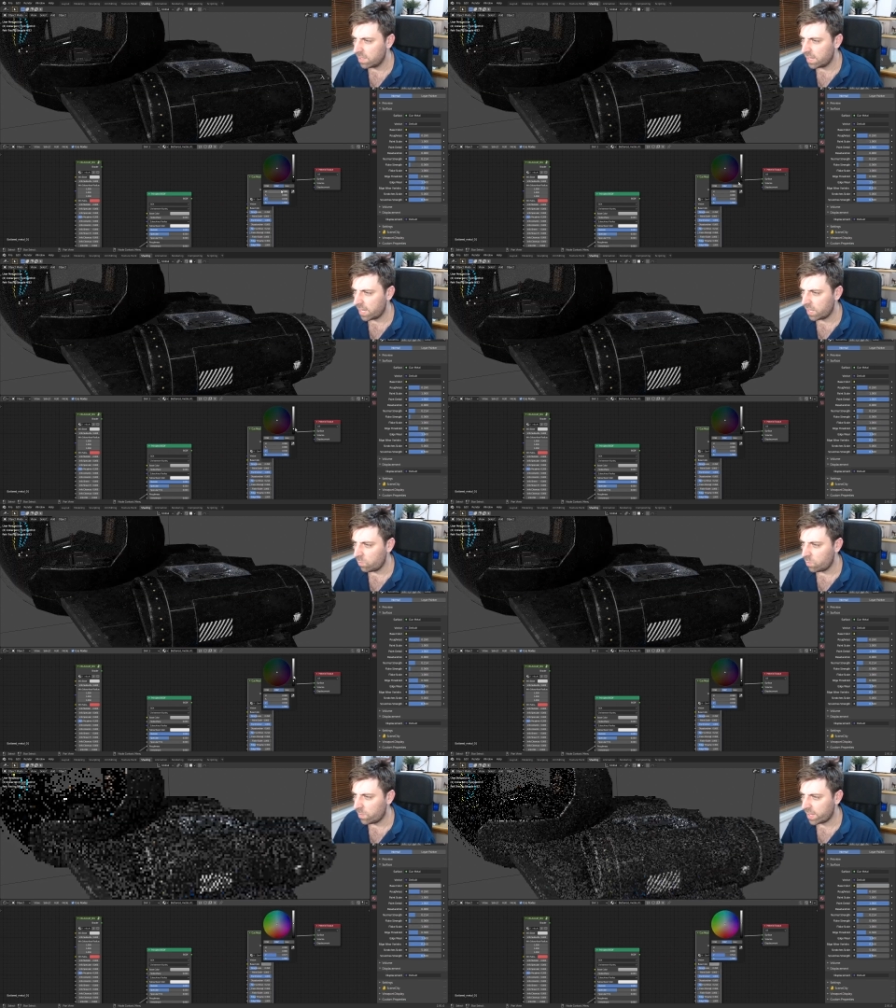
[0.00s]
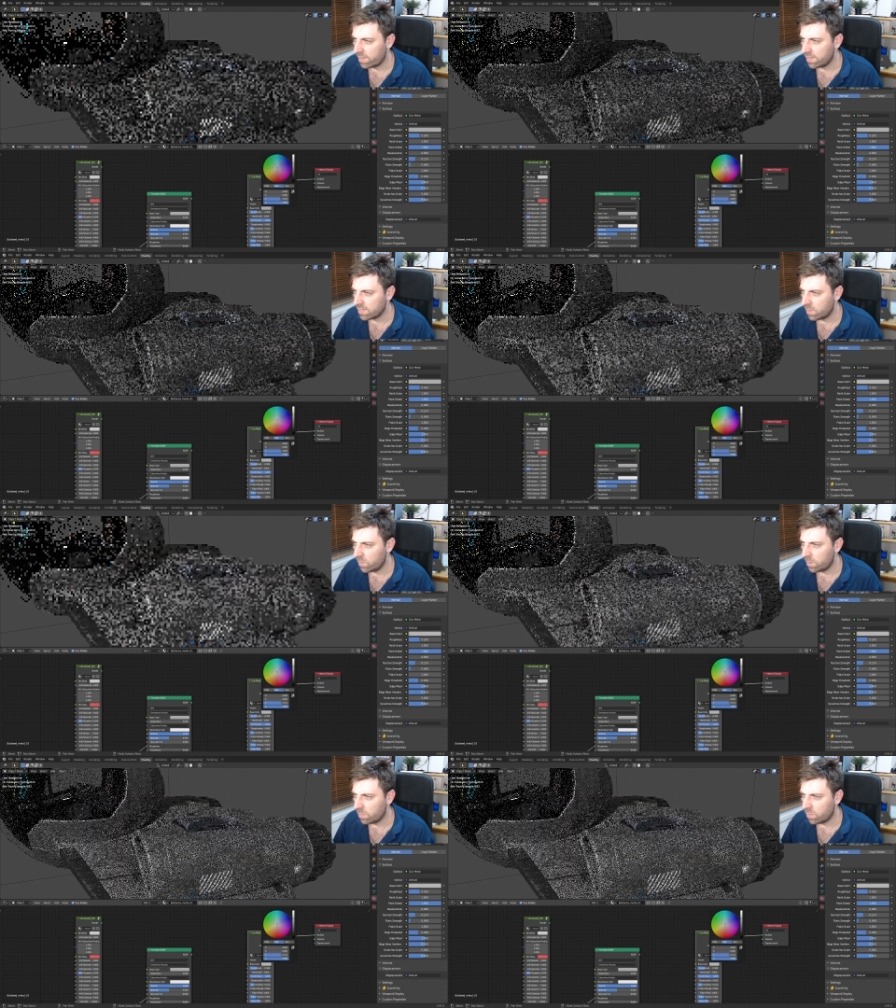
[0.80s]
And we'll make this a
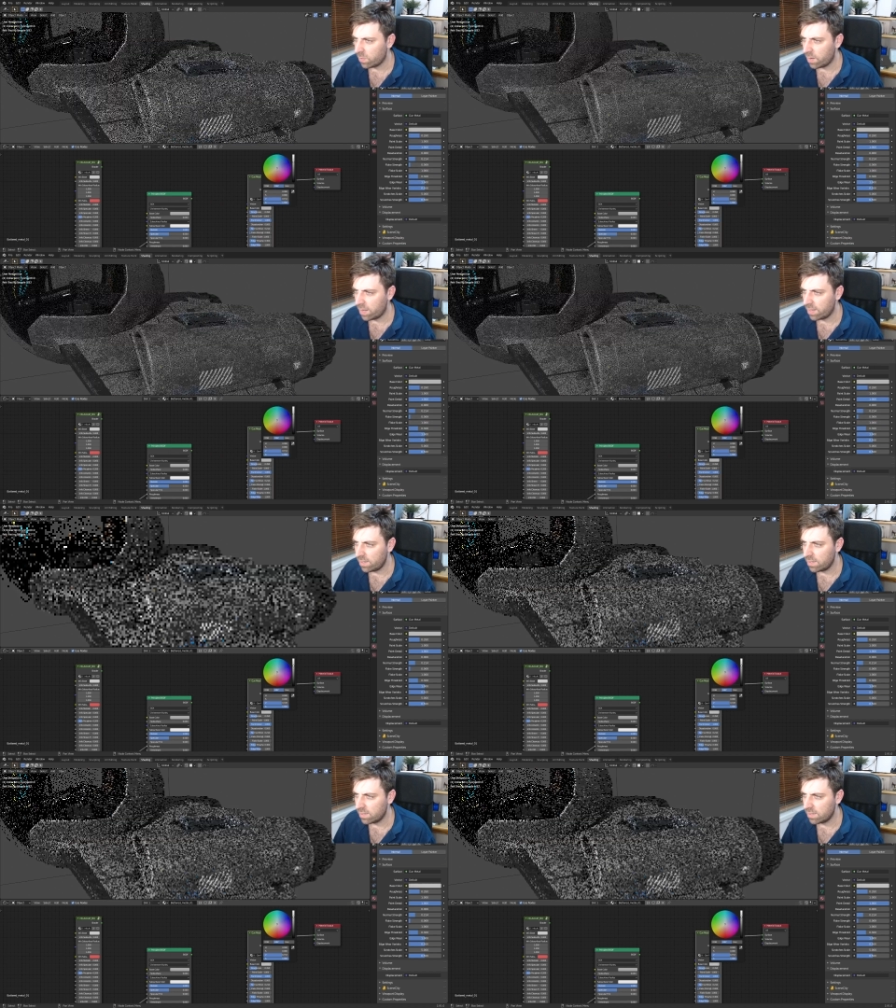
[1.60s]
bit brighter.